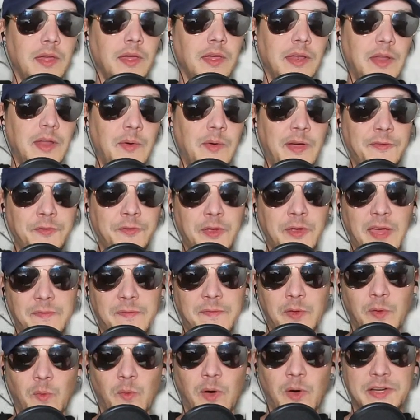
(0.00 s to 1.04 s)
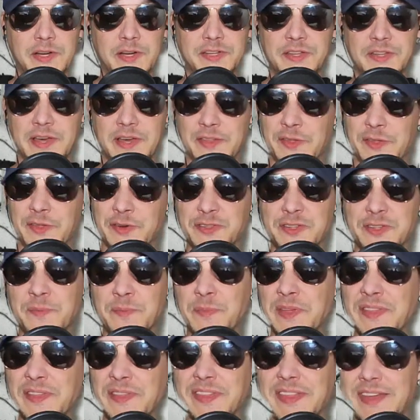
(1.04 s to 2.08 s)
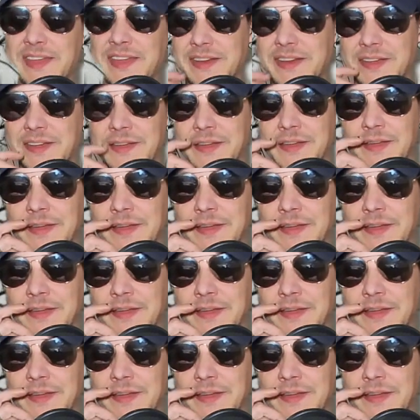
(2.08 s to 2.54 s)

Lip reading: No, after having watched that, there's something that